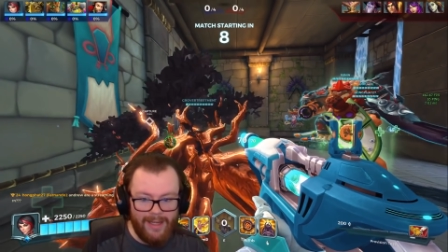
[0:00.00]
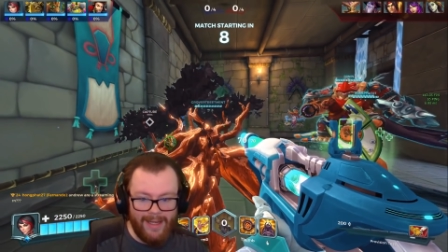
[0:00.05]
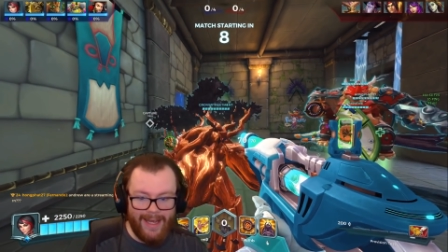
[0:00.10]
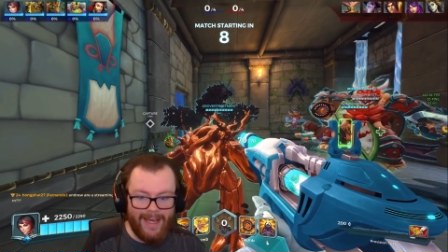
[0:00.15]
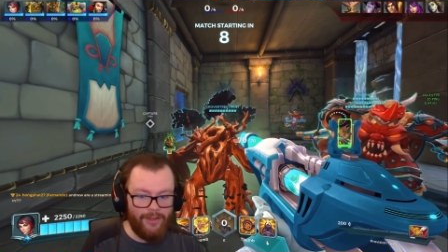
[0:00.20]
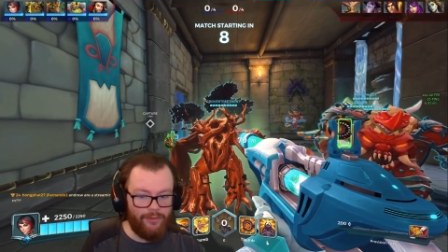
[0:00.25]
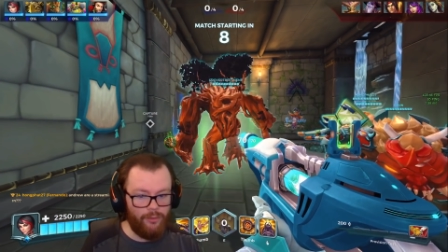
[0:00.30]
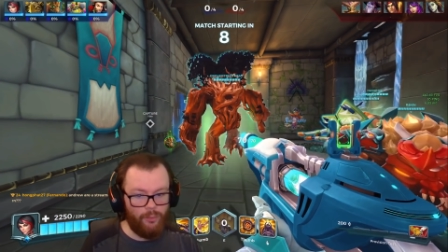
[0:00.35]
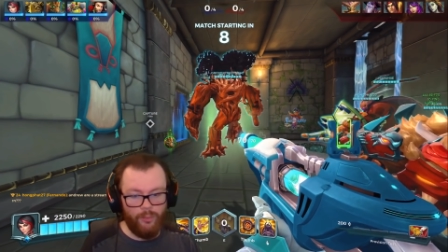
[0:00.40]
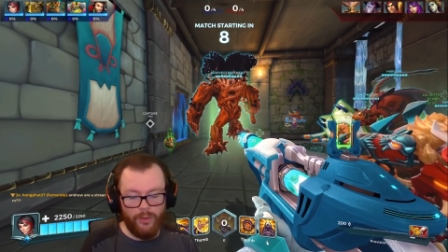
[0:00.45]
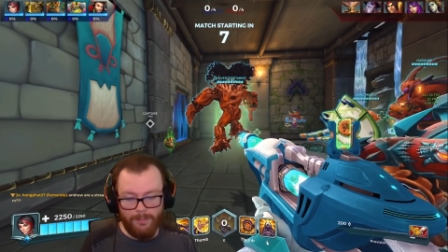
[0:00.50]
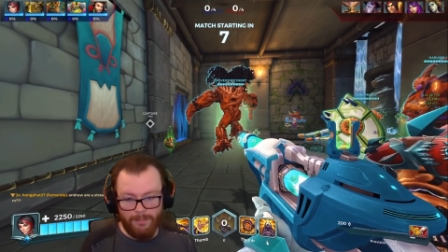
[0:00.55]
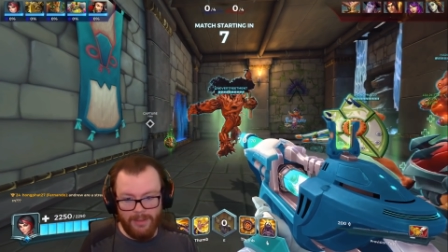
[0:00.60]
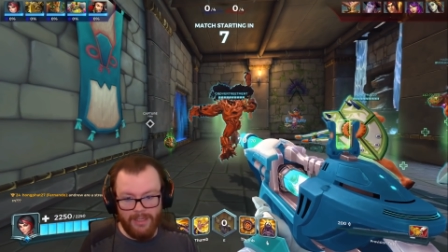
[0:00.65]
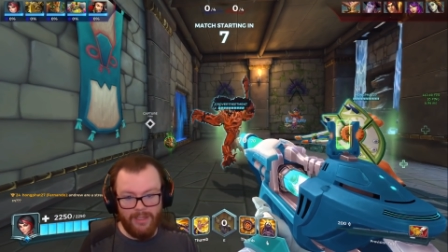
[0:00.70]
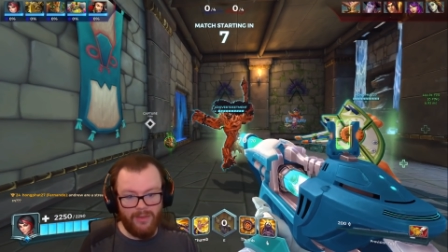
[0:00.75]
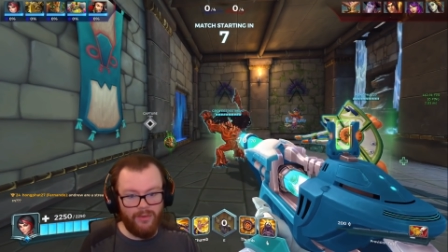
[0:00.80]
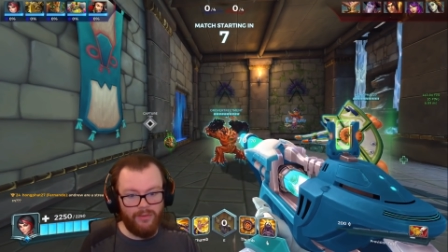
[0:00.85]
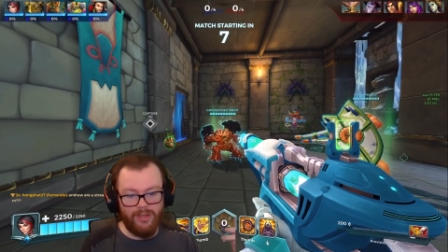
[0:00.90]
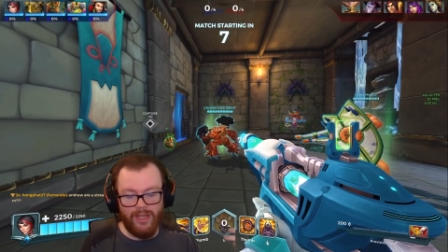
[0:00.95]
as it would be
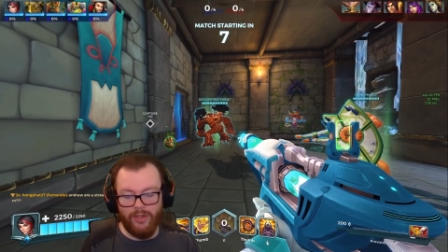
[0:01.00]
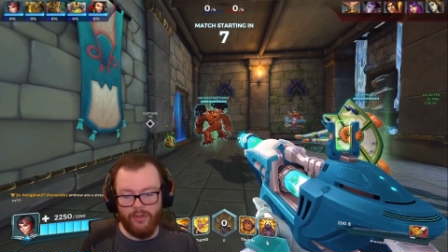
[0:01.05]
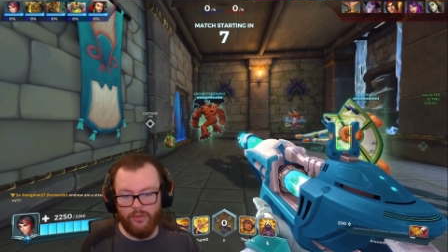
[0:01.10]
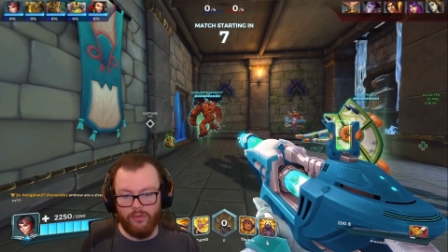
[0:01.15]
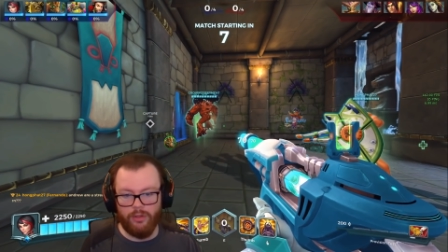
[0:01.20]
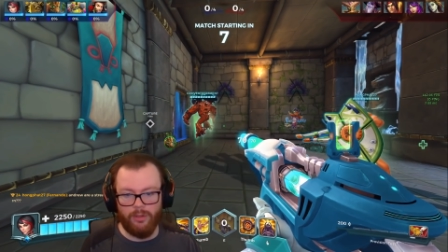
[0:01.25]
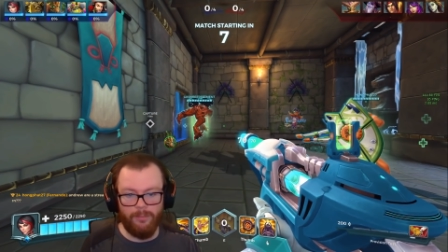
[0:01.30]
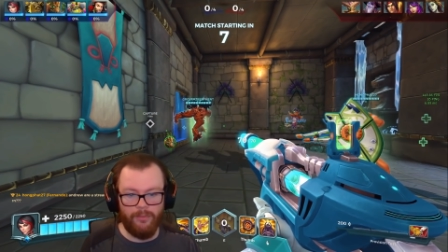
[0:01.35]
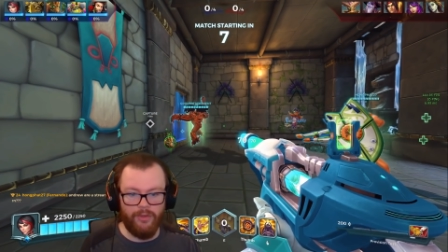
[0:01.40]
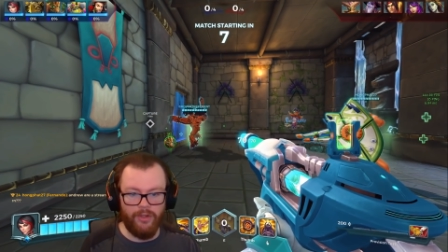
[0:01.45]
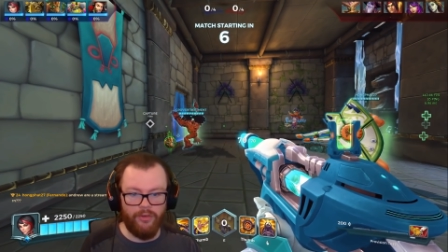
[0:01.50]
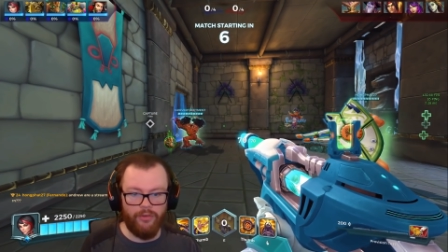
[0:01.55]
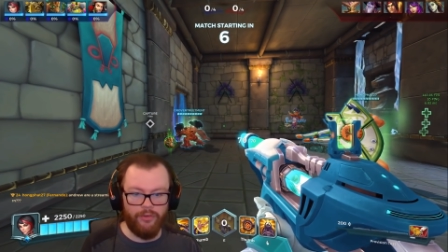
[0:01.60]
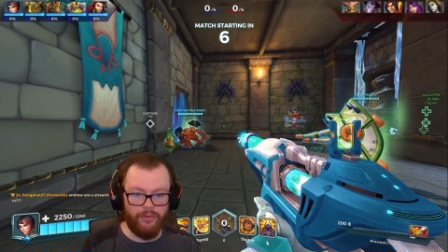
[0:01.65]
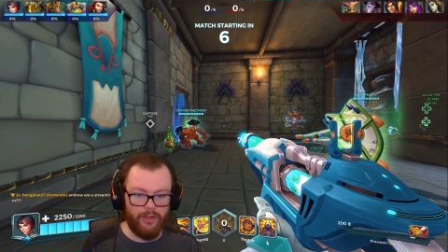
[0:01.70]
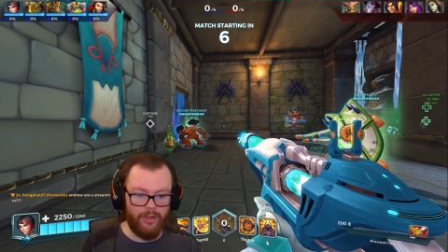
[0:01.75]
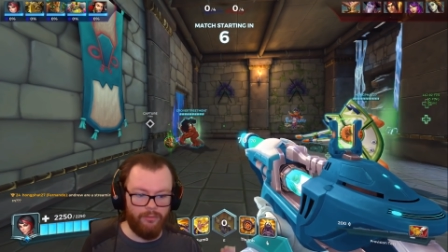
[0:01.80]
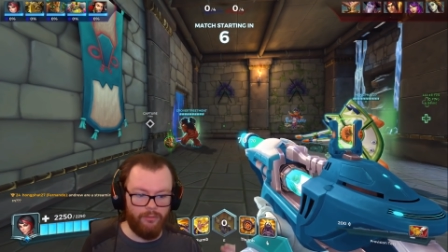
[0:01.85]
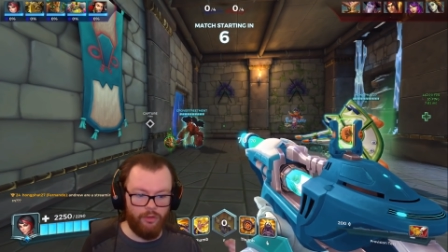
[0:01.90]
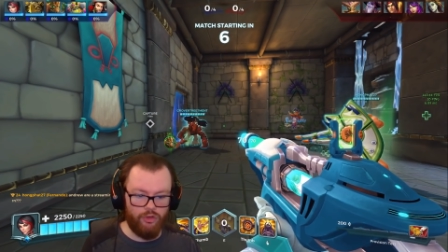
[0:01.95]
in the test circumstances
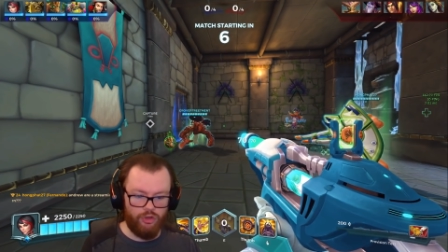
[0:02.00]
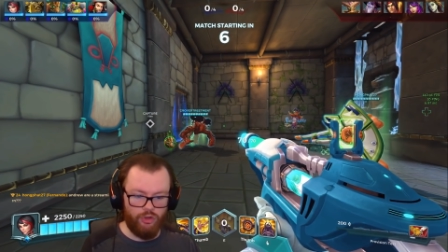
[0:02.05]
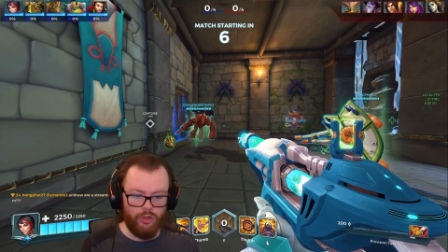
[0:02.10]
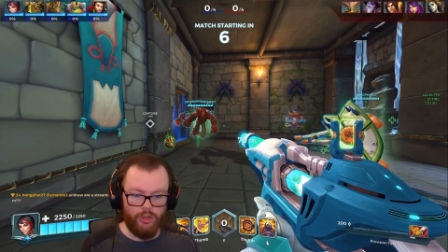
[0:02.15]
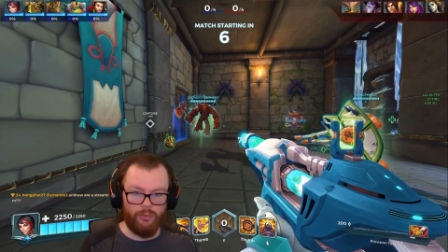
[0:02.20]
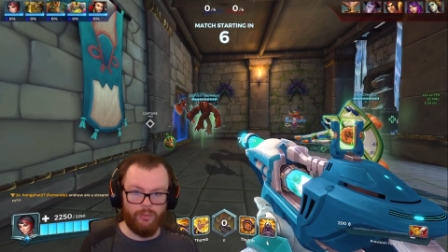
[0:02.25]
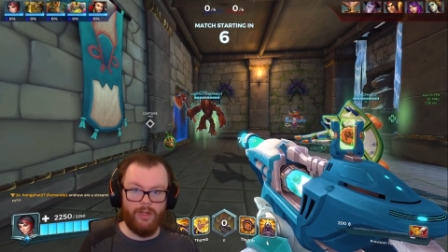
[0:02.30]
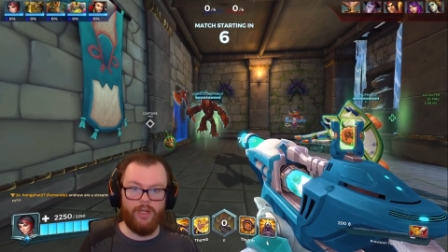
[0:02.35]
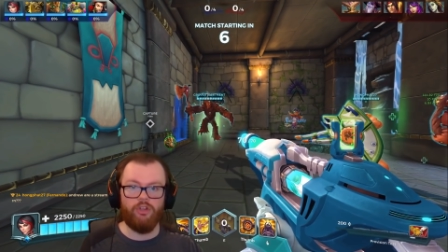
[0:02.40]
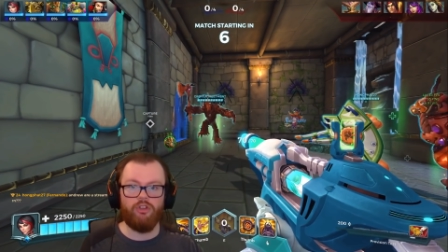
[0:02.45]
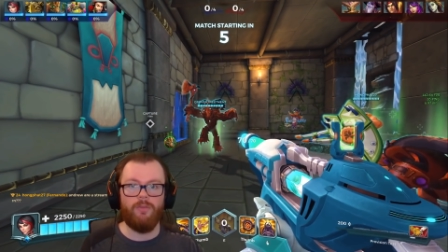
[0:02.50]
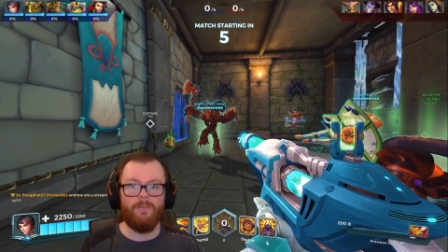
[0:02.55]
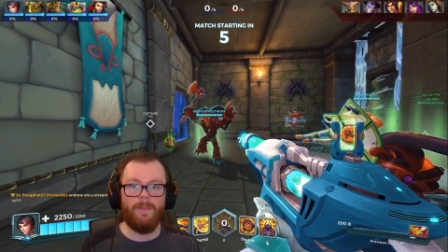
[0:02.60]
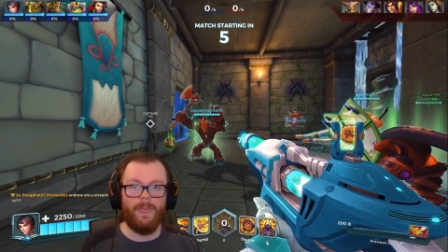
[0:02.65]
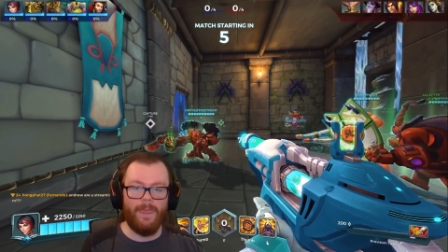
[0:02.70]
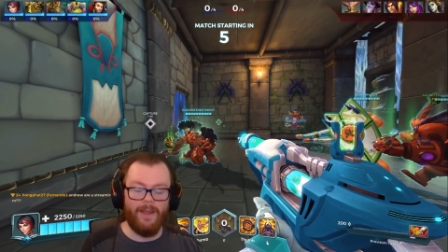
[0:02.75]
of the shooting range.